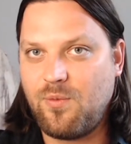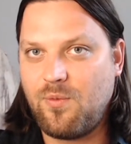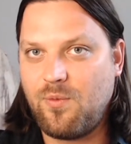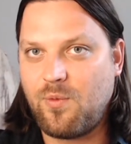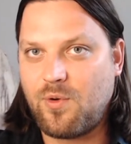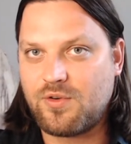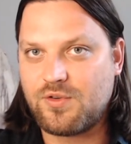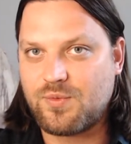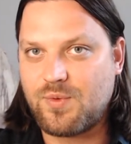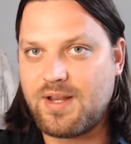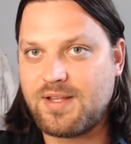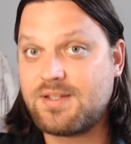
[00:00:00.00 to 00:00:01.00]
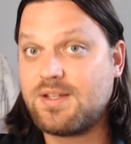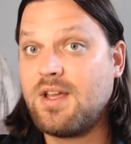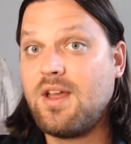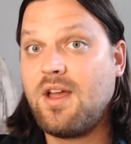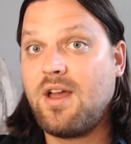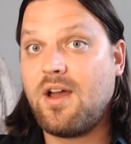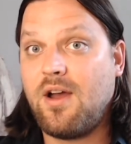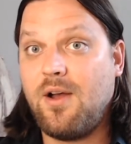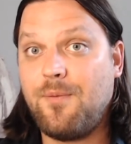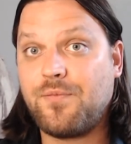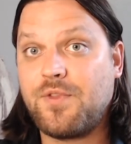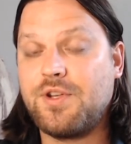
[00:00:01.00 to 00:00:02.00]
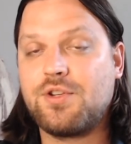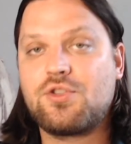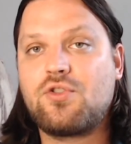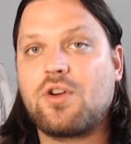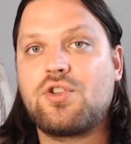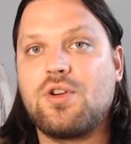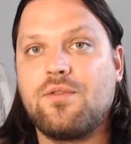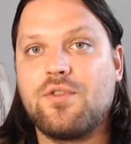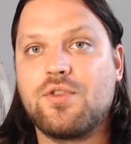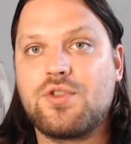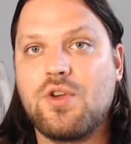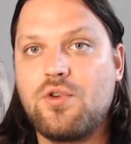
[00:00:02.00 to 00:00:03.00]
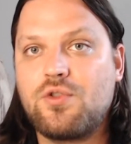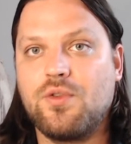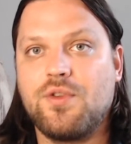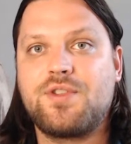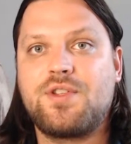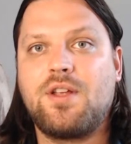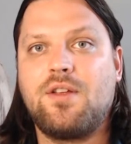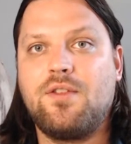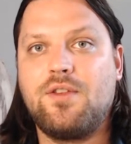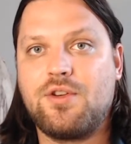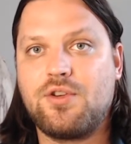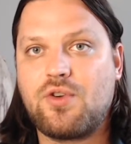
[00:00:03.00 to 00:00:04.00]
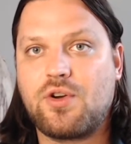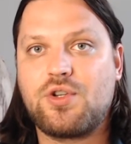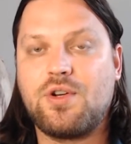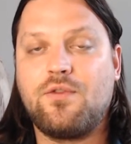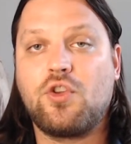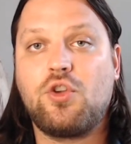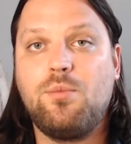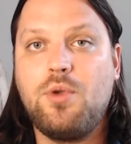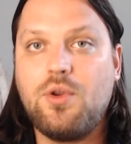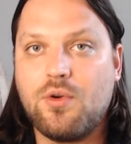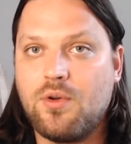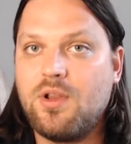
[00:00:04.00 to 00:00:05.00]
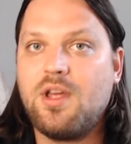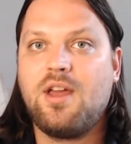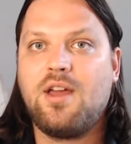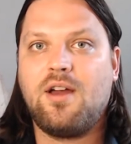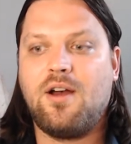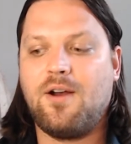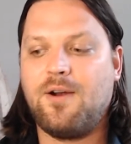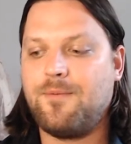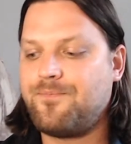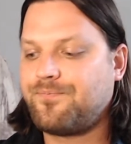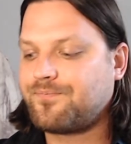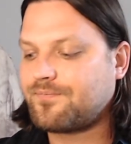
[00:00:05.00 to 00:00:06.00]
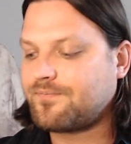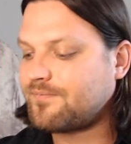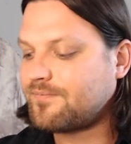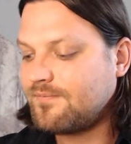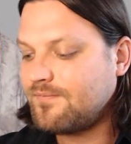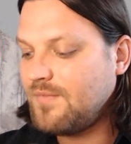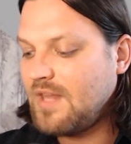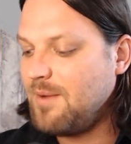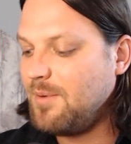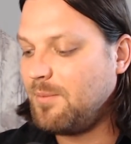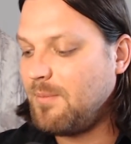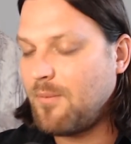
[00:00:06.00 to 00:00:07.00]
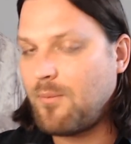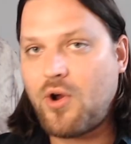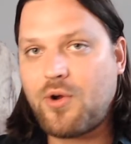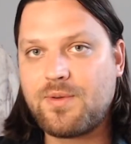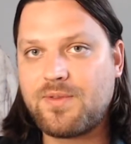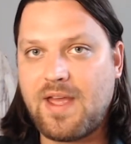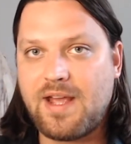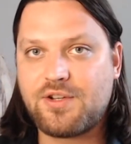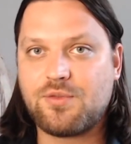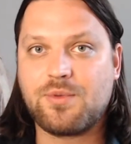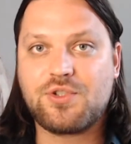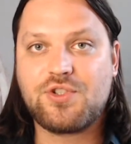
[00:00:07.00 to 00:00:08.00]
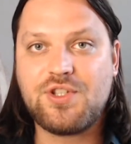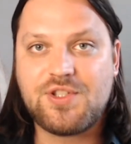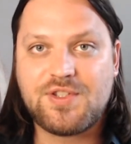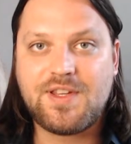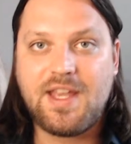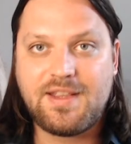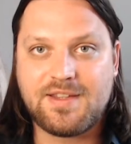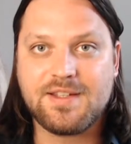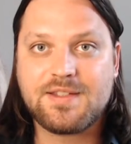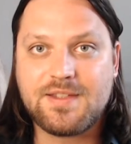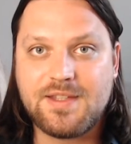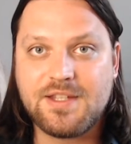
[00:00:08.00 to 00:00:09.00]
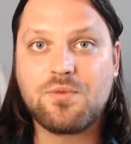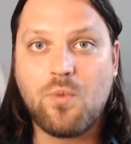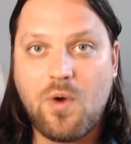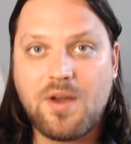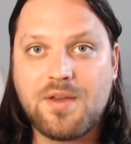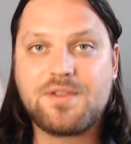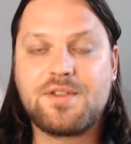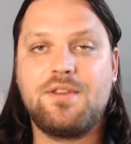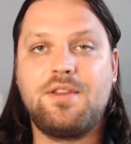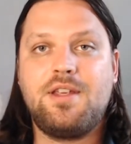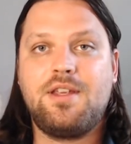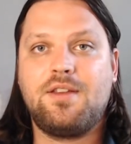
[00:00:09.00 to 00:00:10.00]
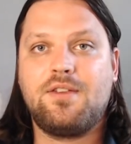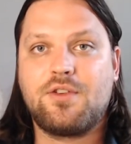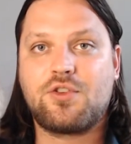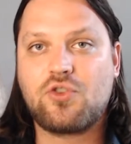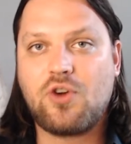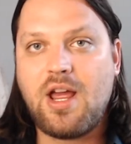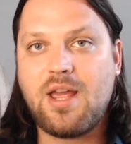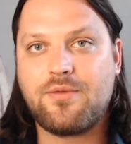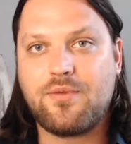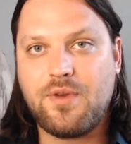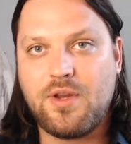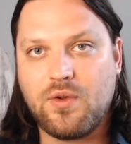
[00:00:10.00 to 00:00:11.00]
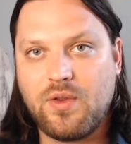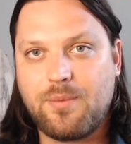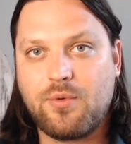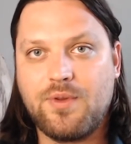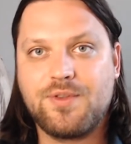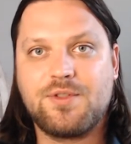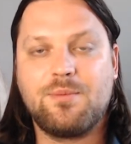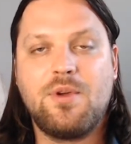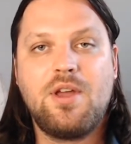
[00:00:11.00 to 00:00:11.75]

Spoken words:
workers' rights, the destruction of the social, the destruction of the communal. I mean, Margaret Thatcher, when she said this was the triumph of neoliberalism.